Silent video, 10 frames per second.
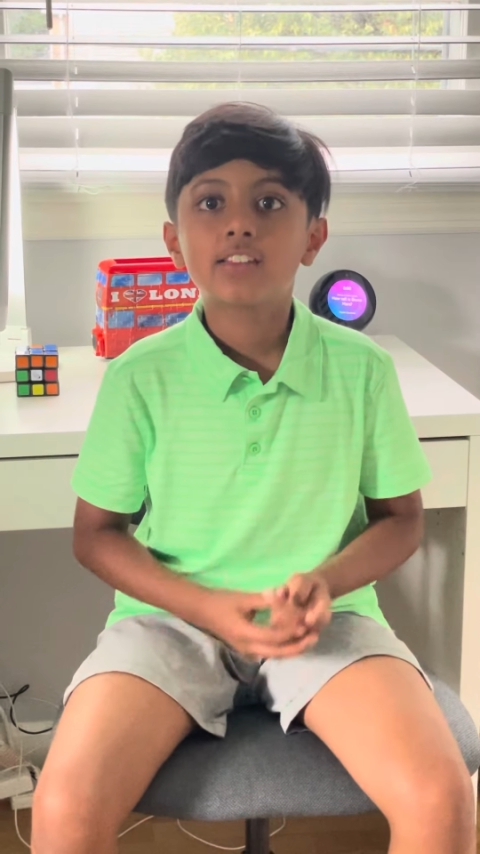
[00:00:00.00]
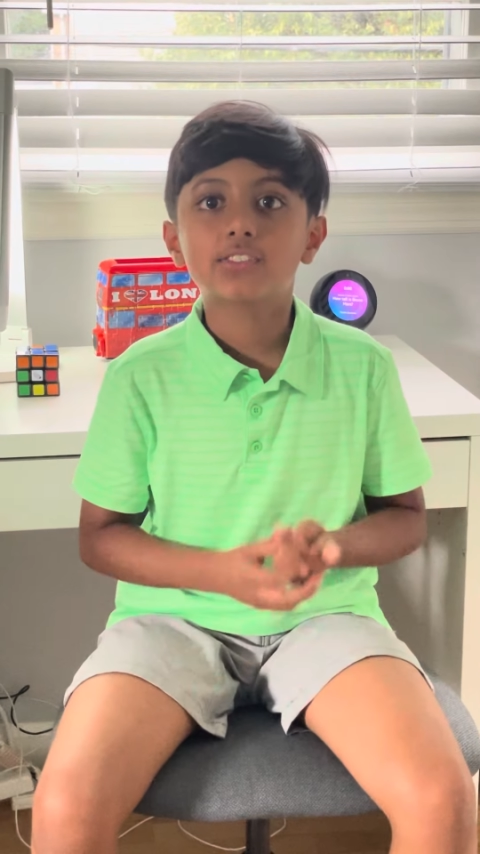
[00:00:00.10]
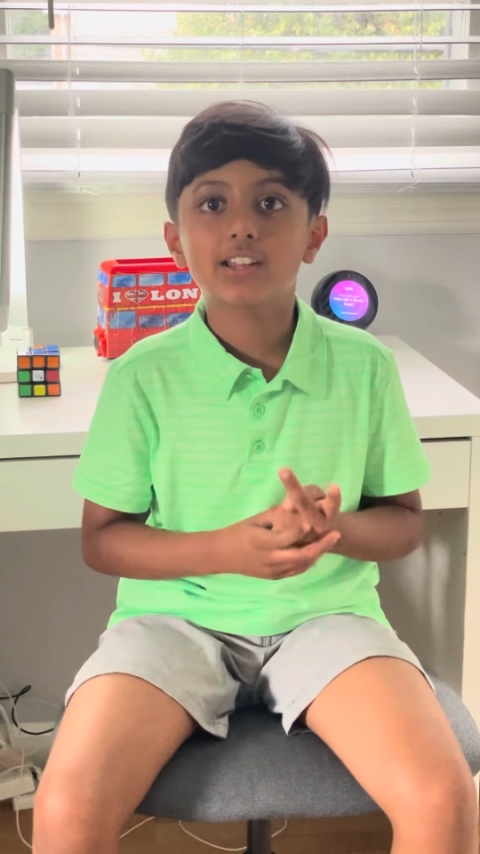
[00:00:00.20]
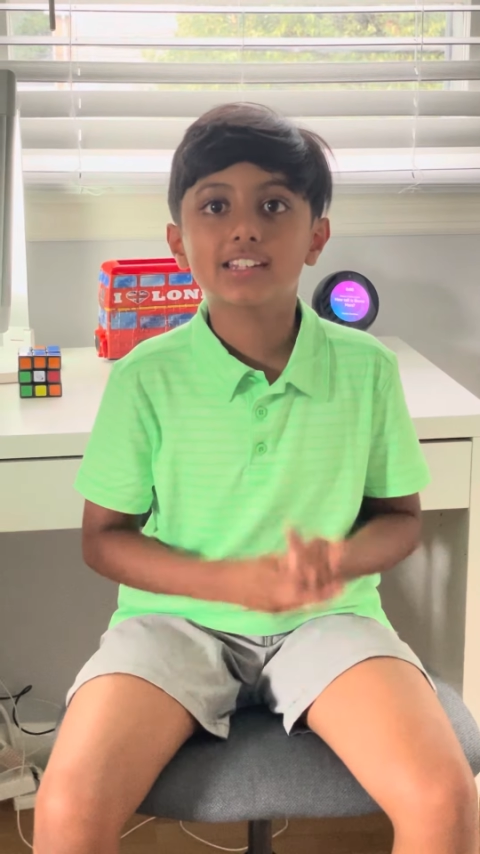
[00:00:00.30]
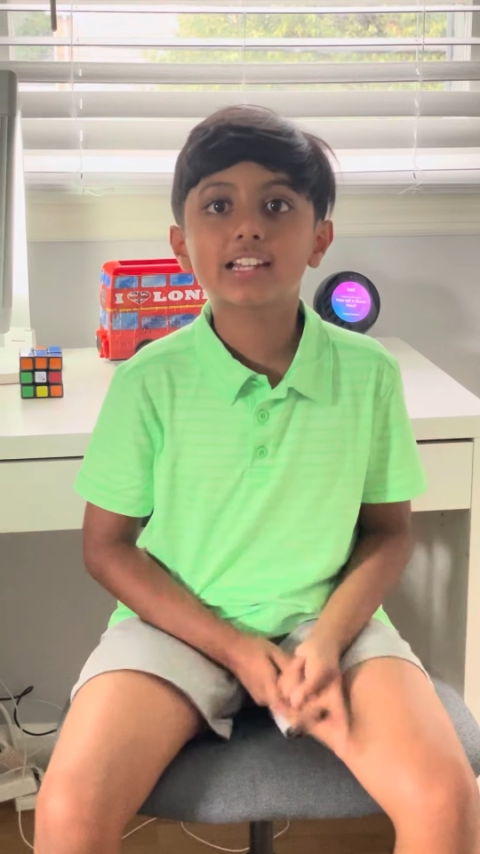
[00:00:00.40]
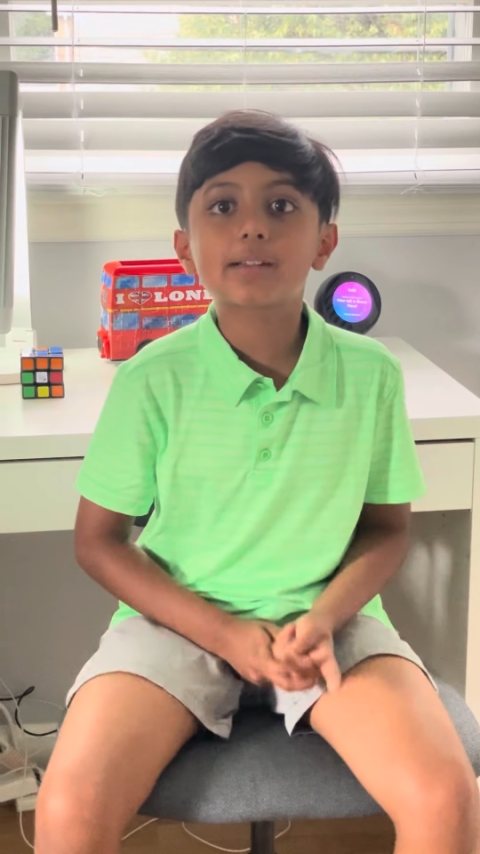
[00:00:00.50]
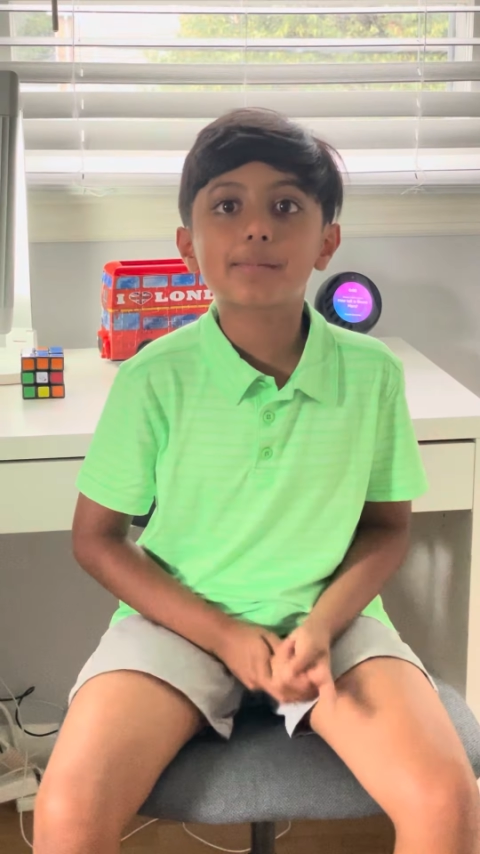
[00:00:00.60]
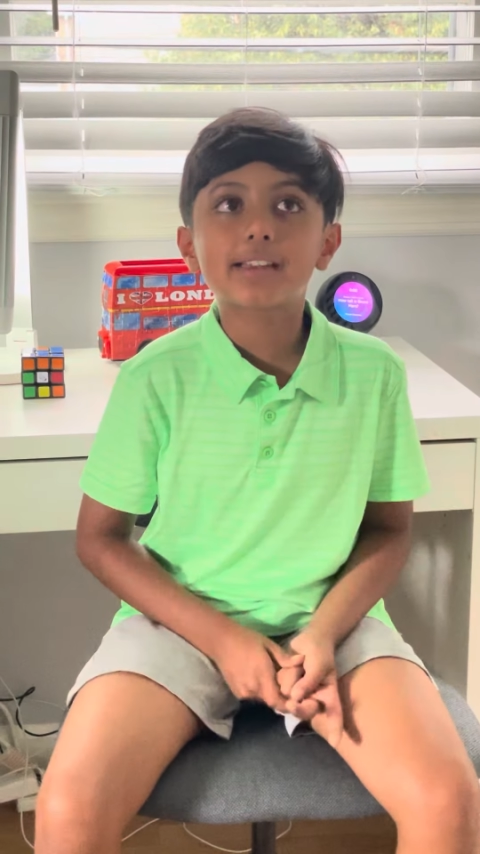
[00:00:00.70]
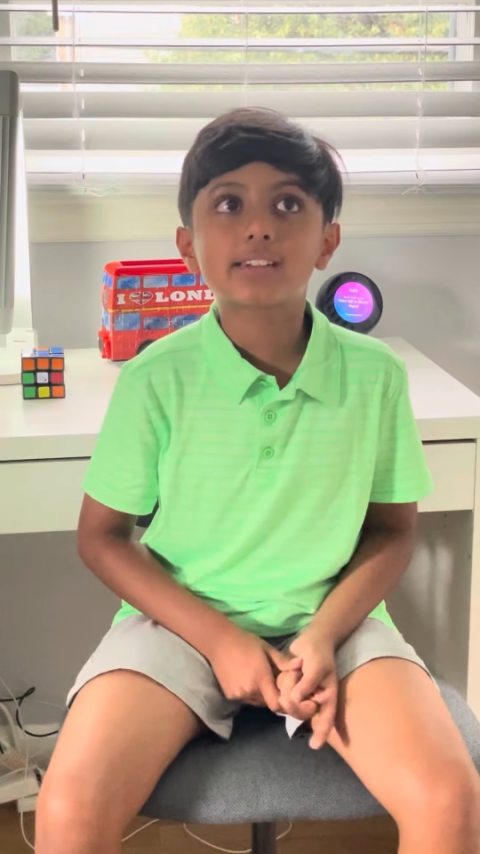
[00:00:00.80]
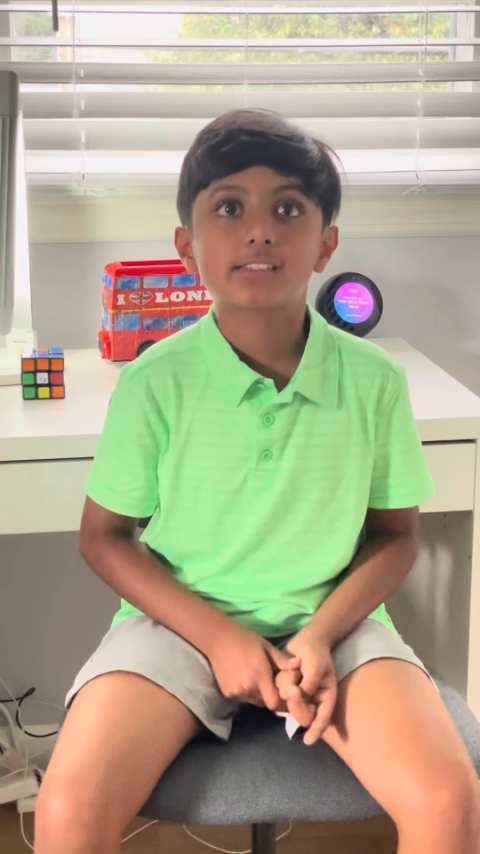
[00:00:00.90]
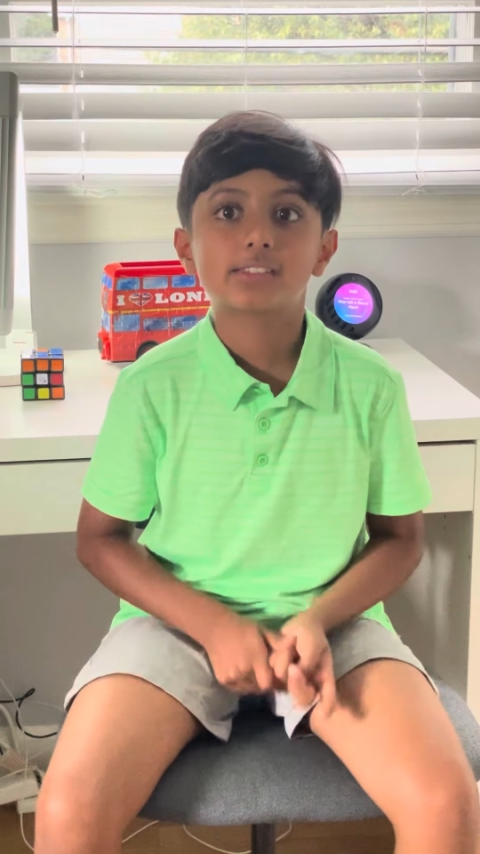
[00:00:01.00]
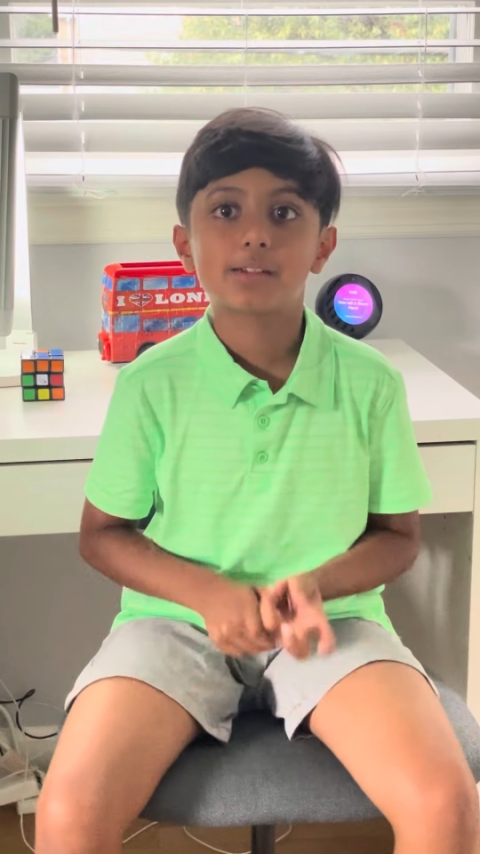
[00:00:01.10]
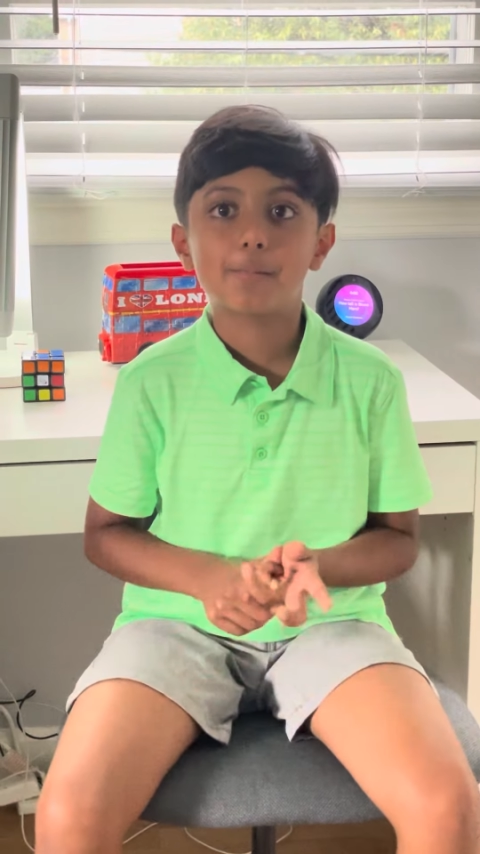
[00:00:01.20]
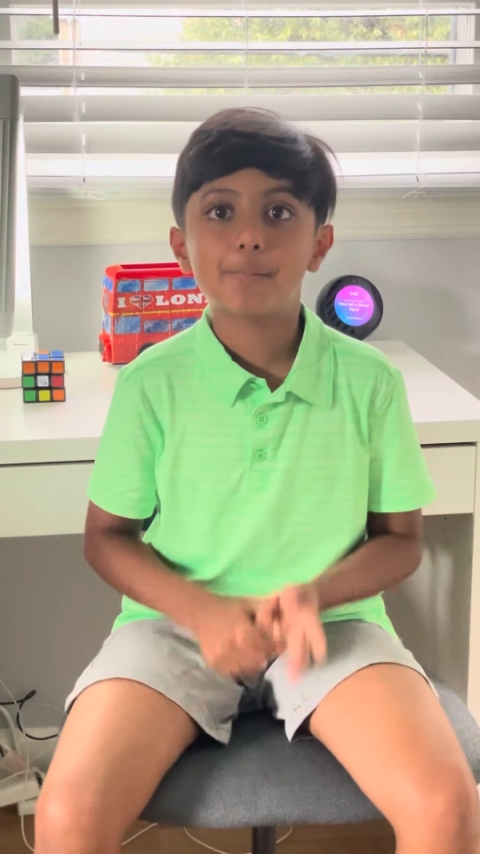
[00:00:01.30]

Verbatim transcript: the ligament, the